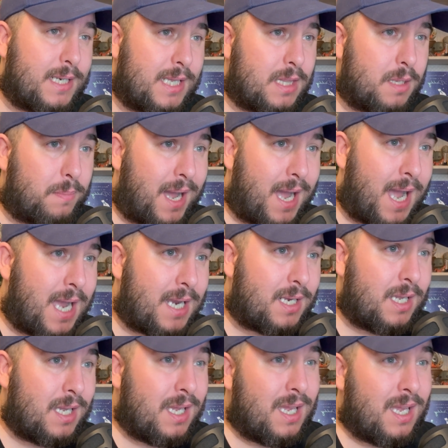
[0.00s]
in the park.
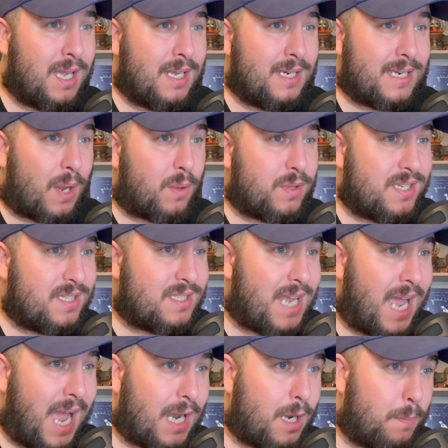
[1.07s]
Now, this
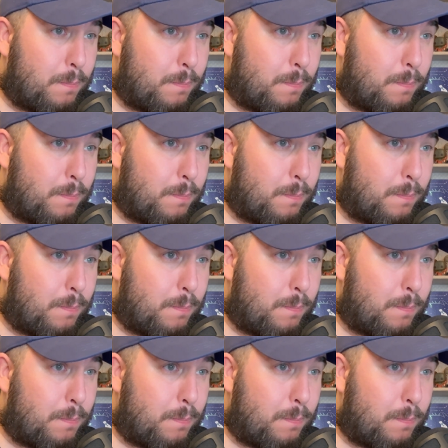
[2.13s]
dark